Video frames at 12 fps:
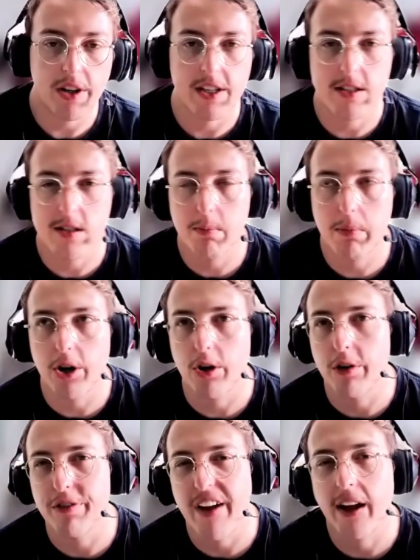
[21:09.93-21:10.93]
it's part
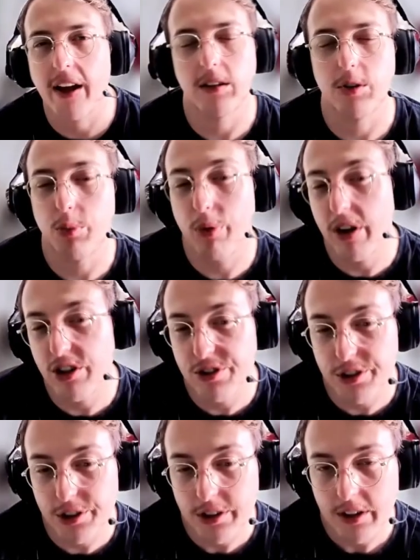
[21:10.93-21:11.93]
of act under
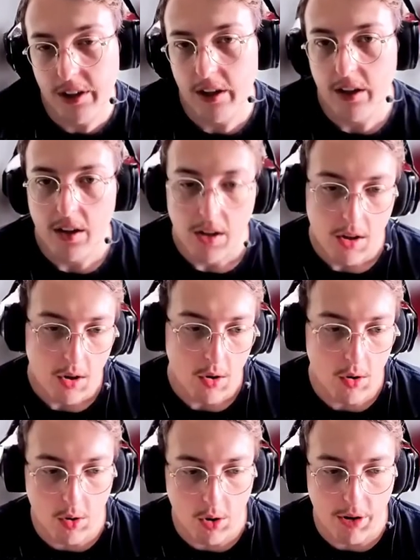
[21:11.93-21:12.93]
pressure
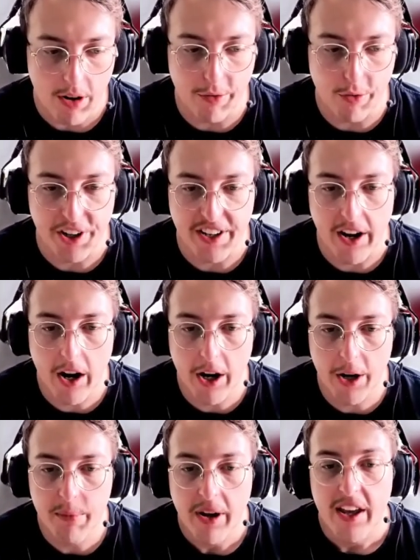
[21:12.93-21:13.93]
or avoid
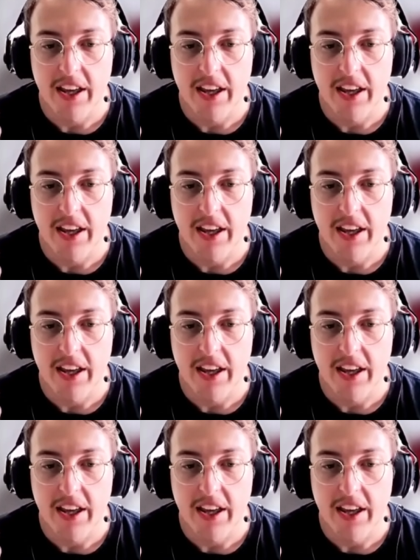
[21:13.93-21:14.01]
harm.